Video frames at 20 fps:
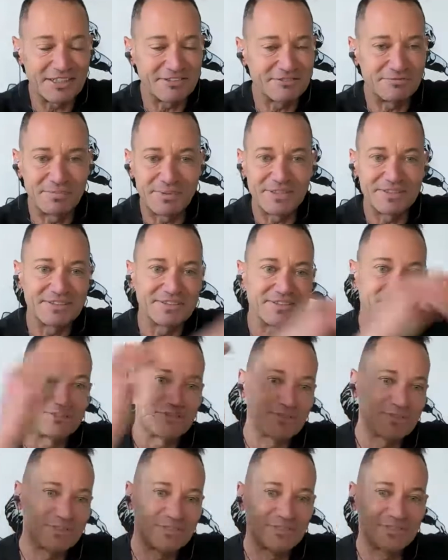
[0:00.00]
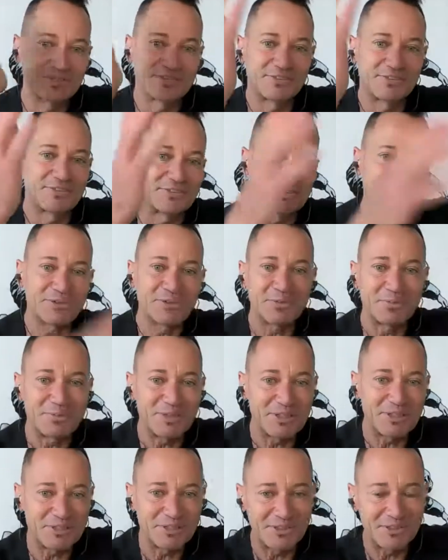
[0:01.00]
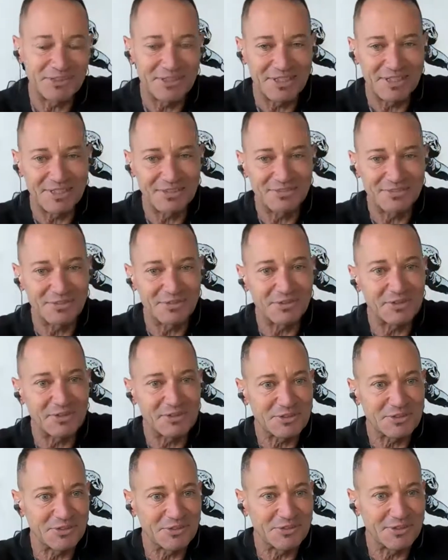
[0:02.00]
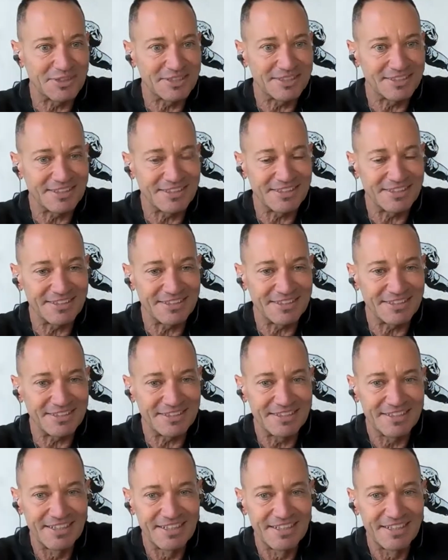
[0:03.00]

I've been so much looking forward to it. And